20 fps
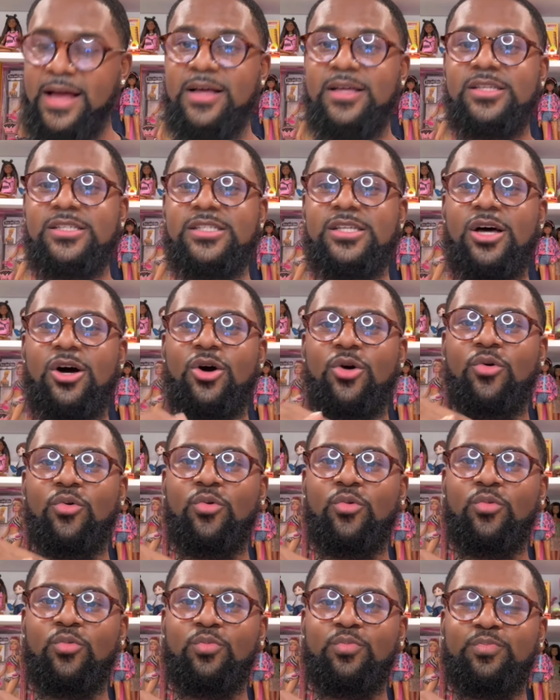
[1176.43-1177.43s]

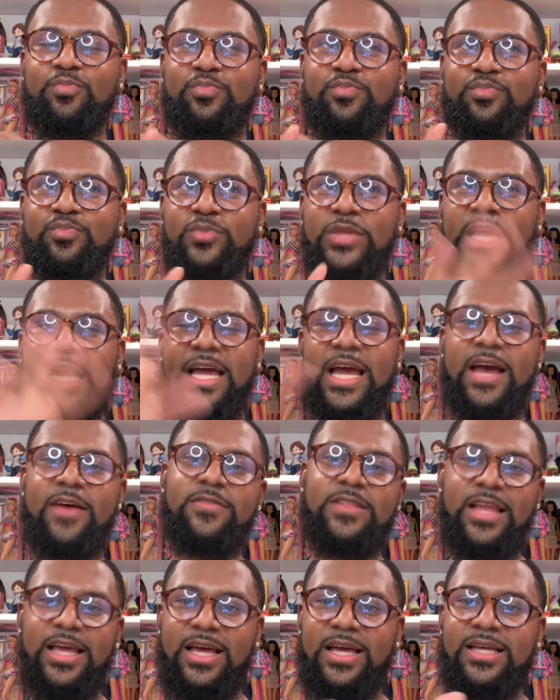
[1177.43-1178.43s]
so they
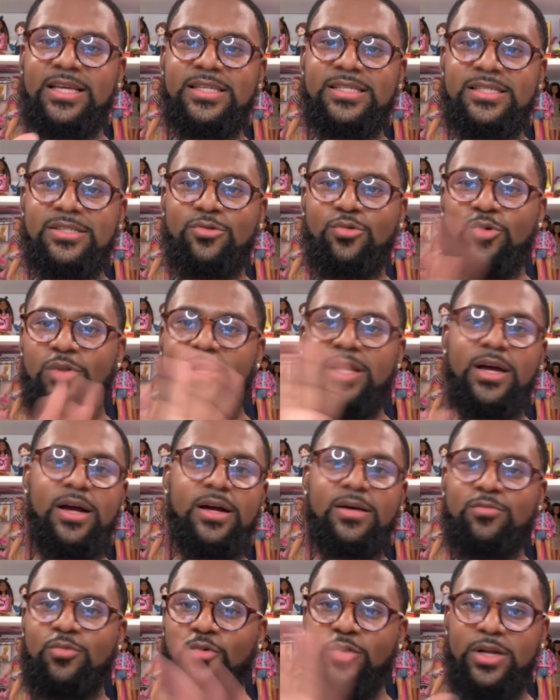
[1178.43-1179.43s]
have things on
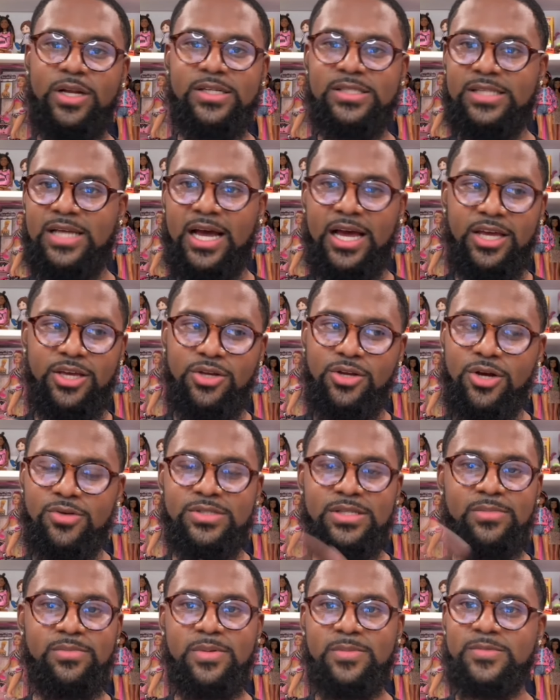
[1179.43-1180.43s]
their on their site. You know,
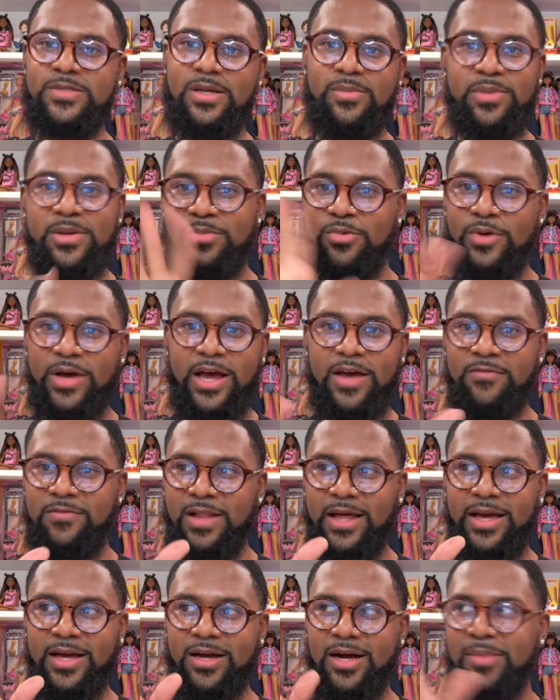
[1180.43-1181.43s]
some some people have
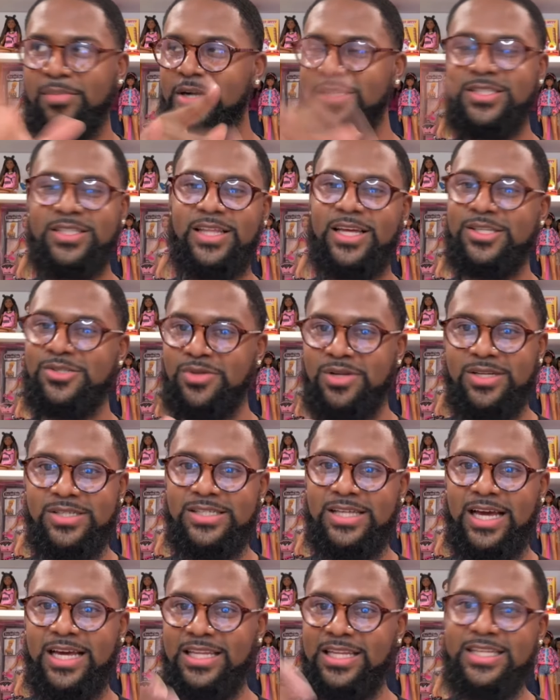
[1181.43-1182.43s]
like a bunch of things on their
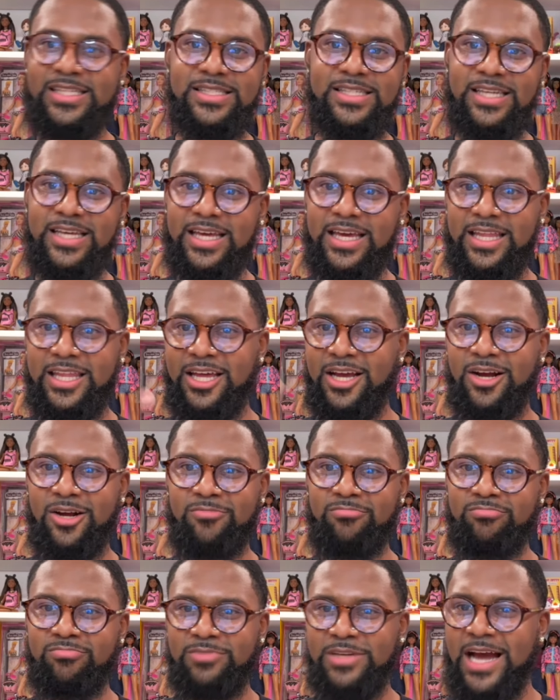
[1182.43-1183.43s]
site listed and
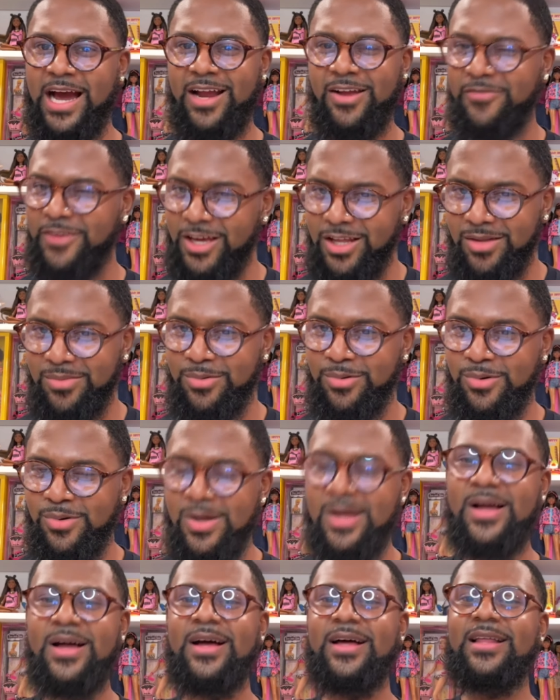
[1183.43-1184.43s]
they're not available.
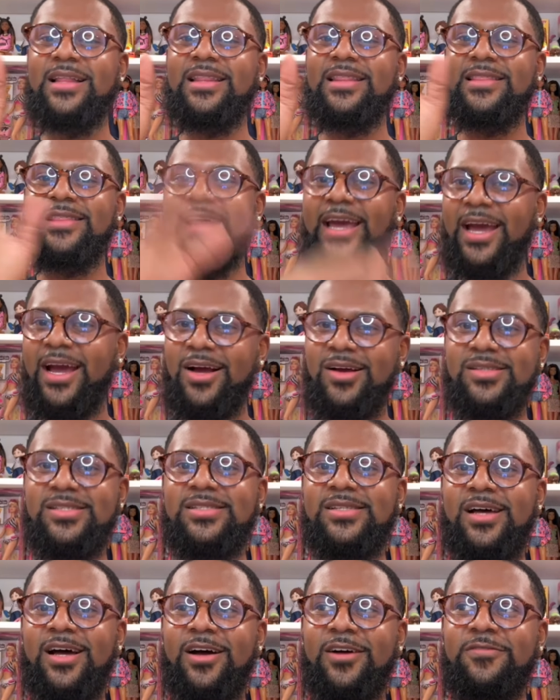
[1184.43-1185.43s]
Their
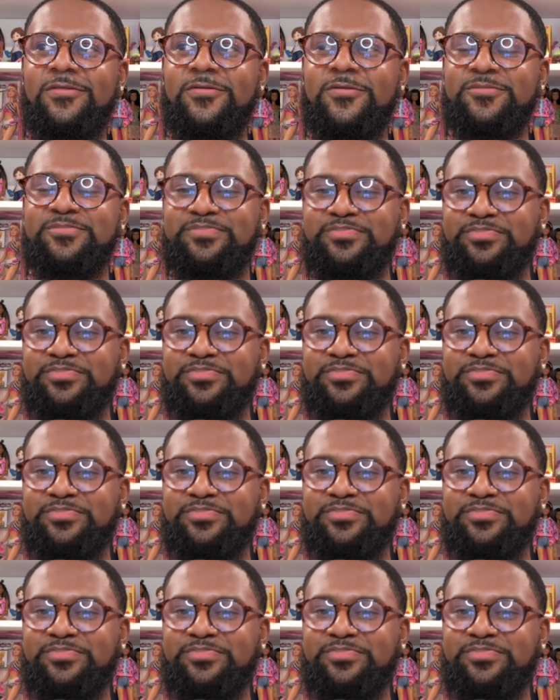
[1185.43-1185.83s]
stuff